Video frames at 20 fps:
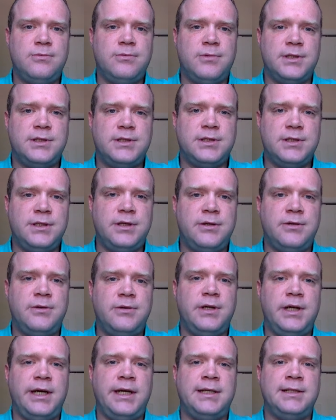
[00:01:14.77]
what's
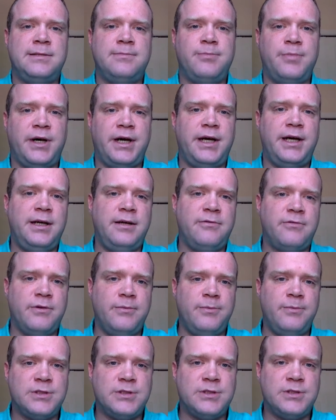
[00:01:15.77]
known as buying
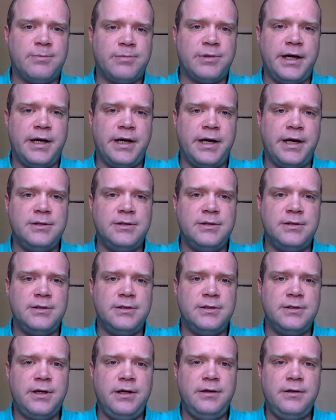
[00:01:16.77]
from your suppliers,
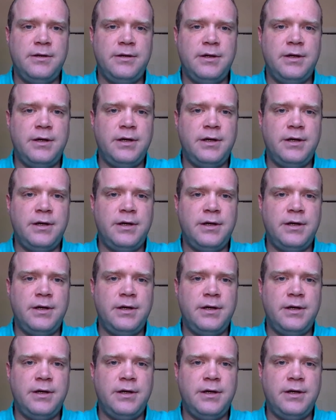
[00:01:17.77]
okay?